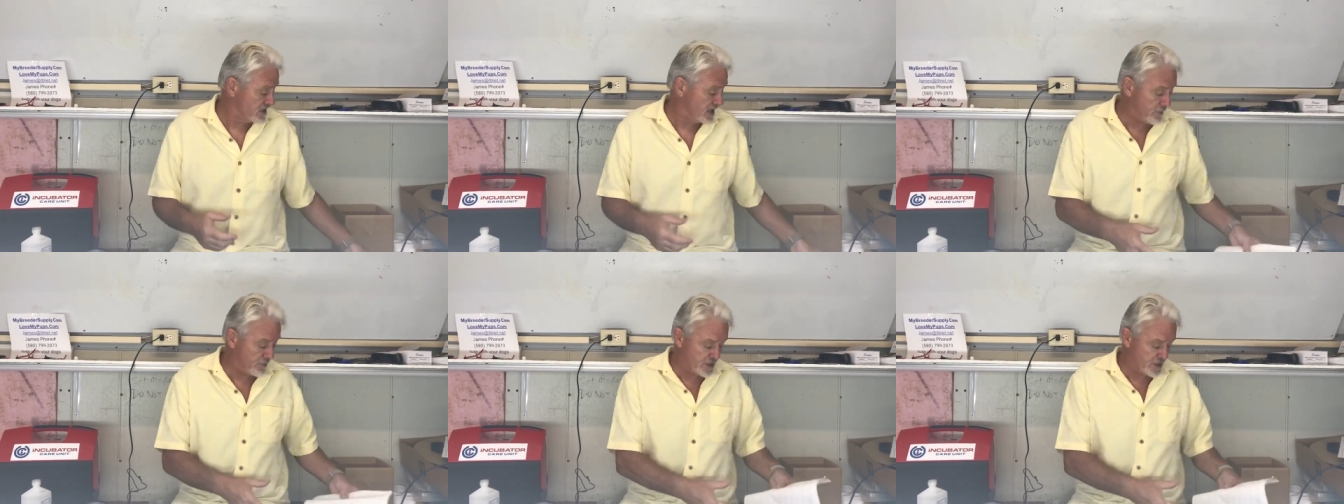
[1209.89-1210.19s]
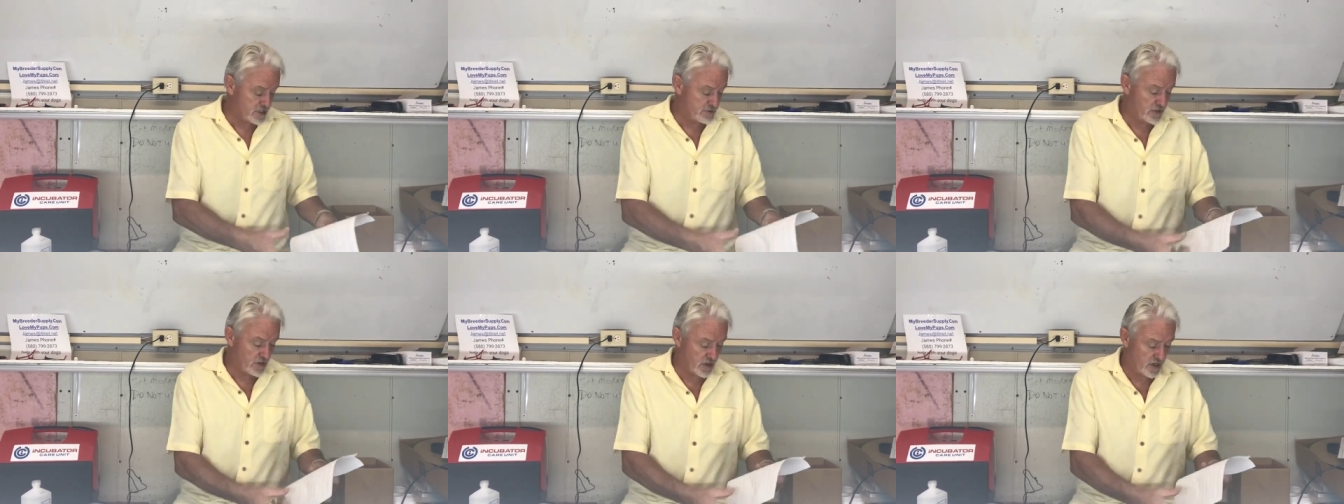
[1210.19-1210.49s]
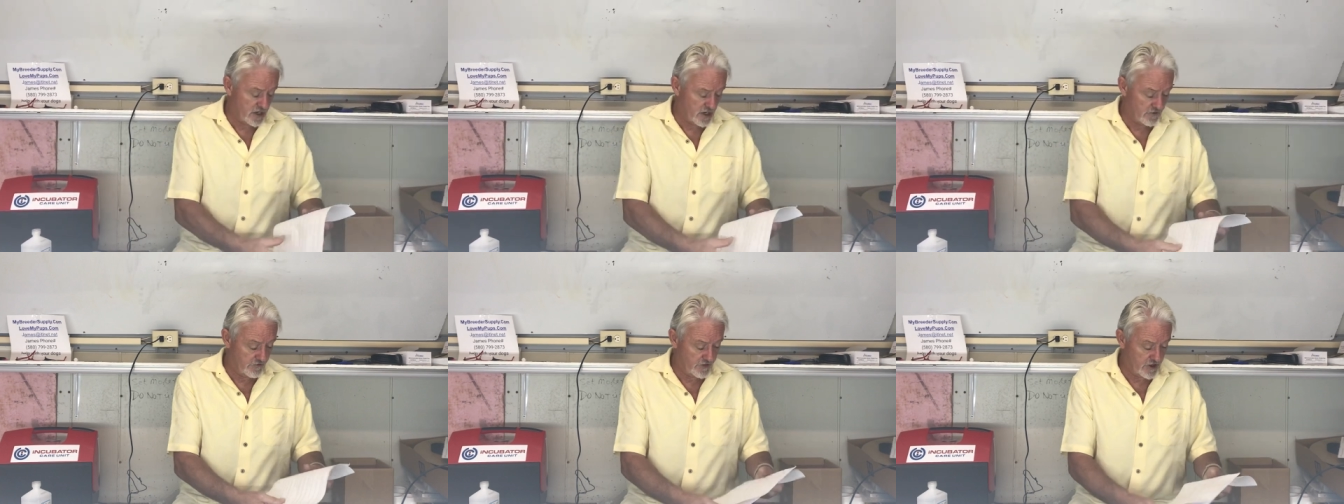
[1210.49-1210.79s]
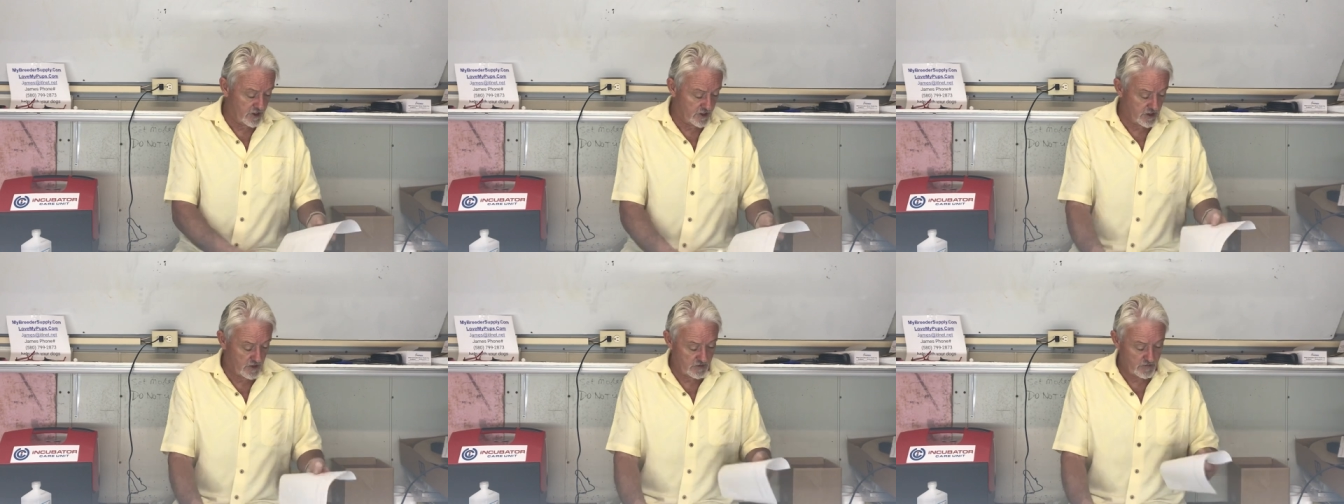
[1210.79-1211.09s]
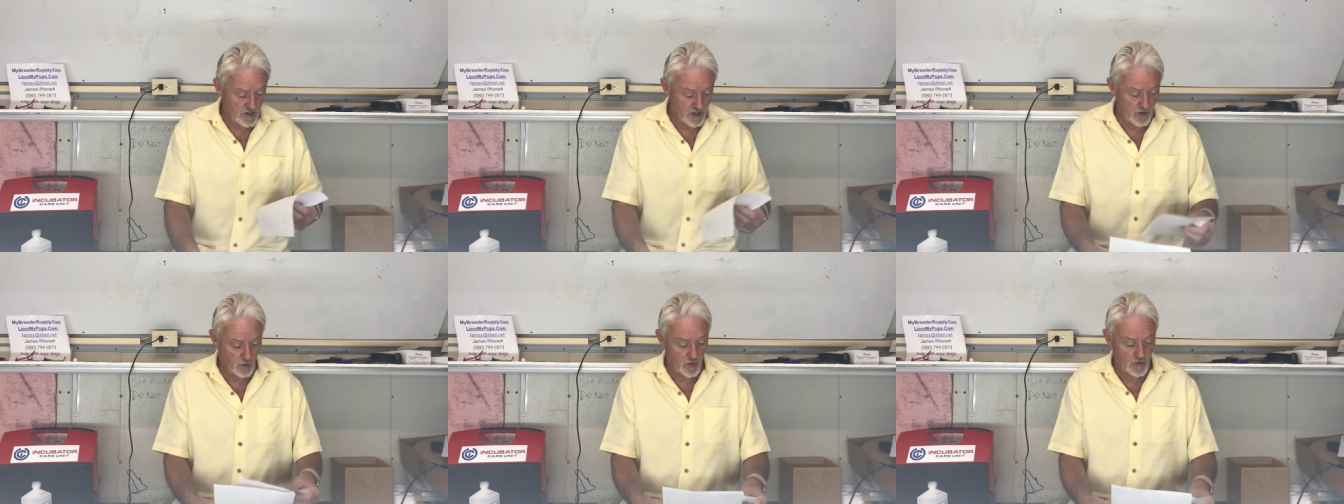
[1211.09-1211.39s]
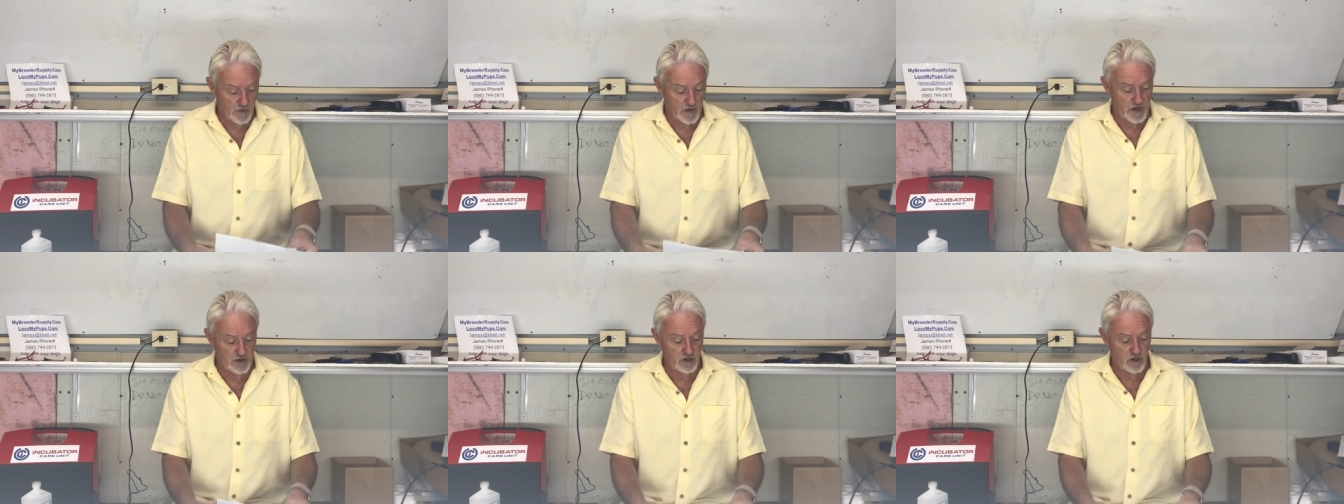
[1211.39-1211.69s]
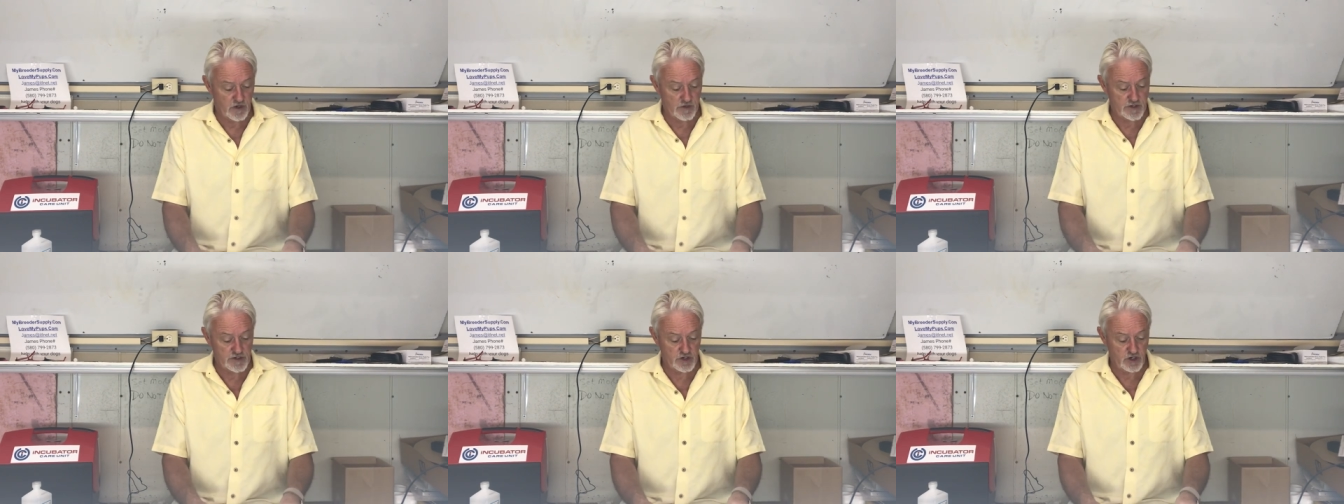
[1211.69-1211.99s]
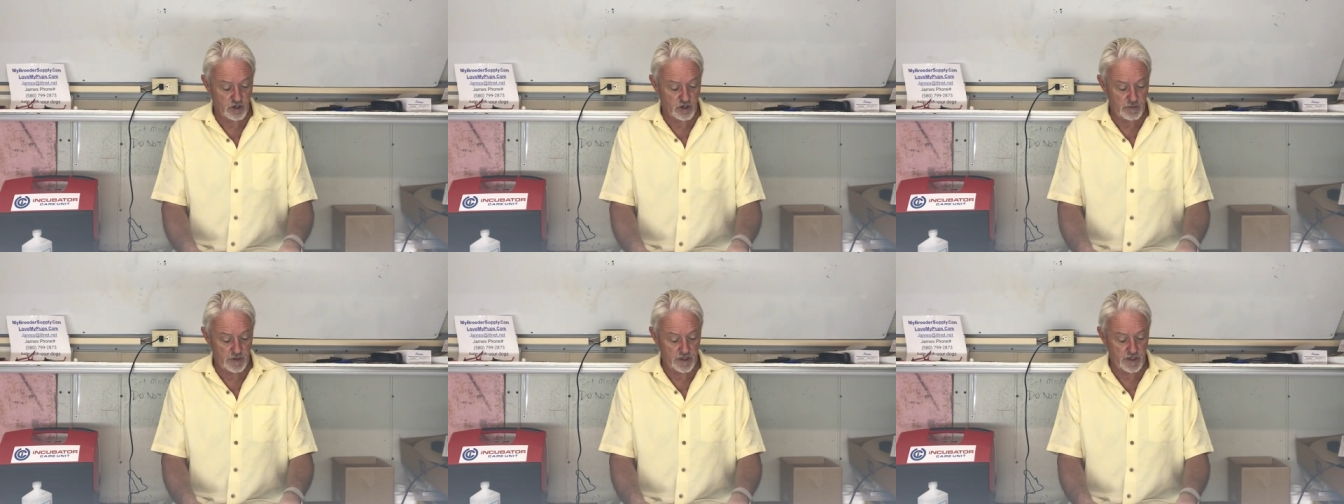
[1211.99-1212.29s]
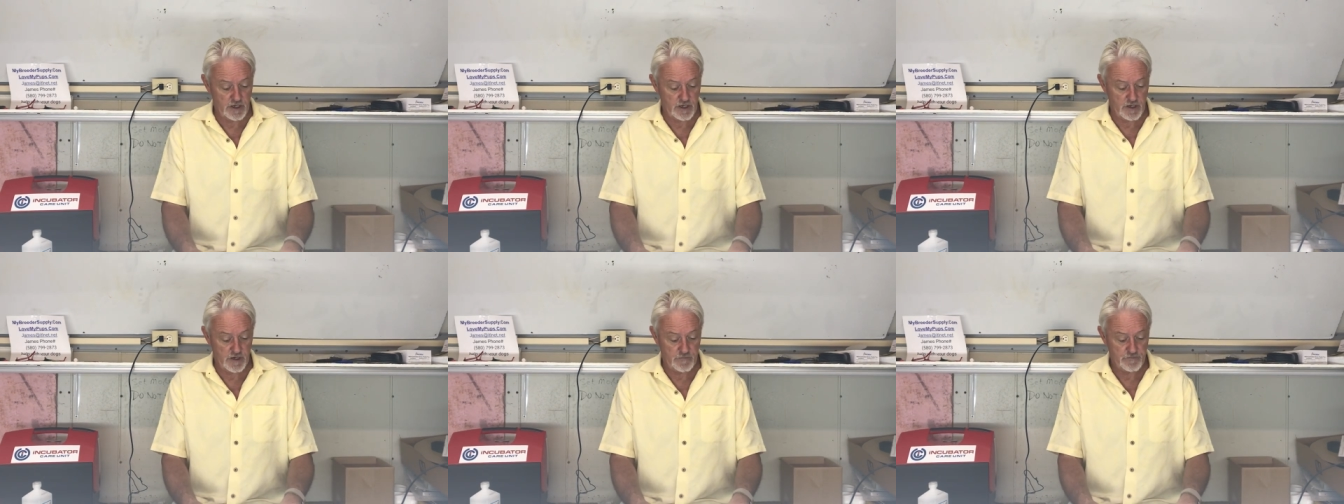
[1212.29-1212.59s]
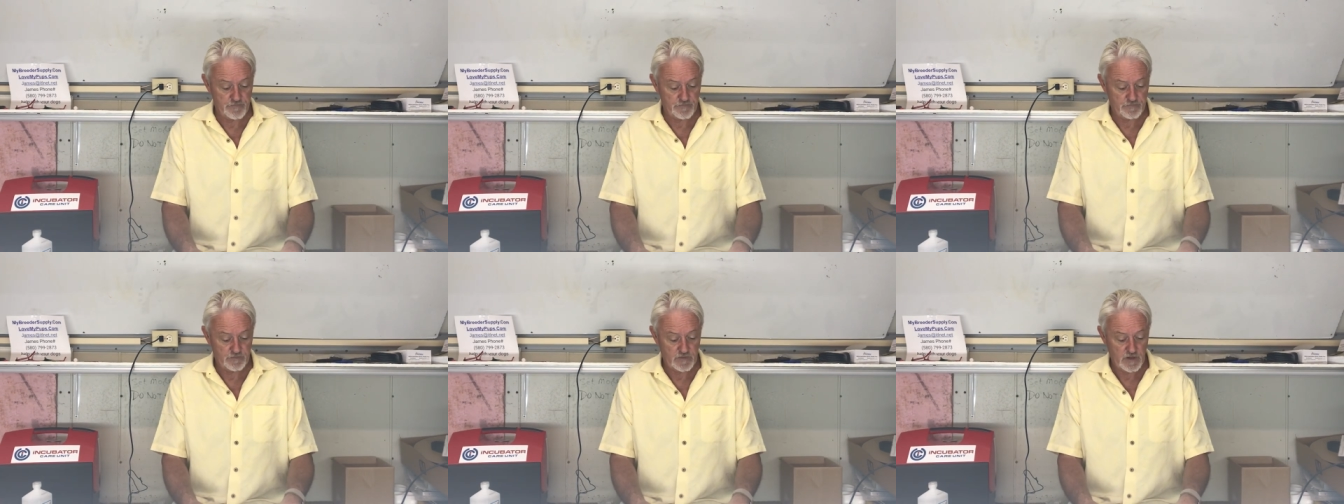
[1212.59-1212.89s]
And that brings me to another video, another one that I got in this comment here.